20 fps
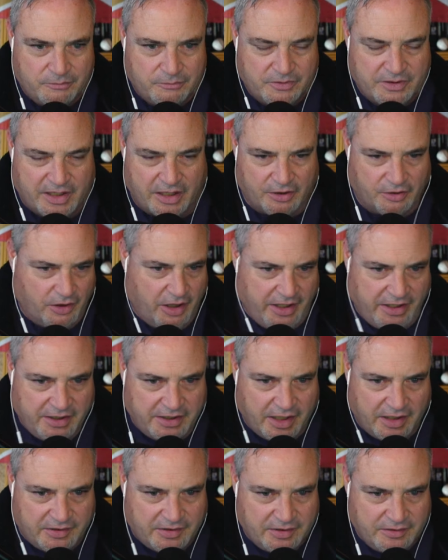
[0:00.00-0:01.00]
Carolina
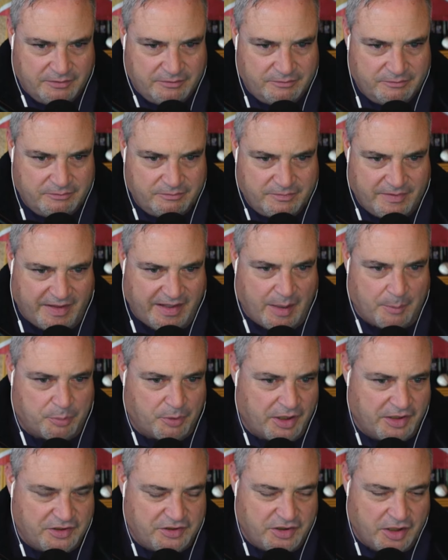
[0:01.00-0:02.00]
doesn't. They got
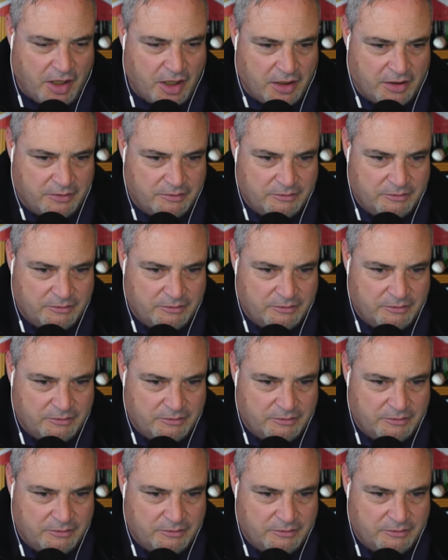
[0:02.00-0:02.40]
Bryce Young.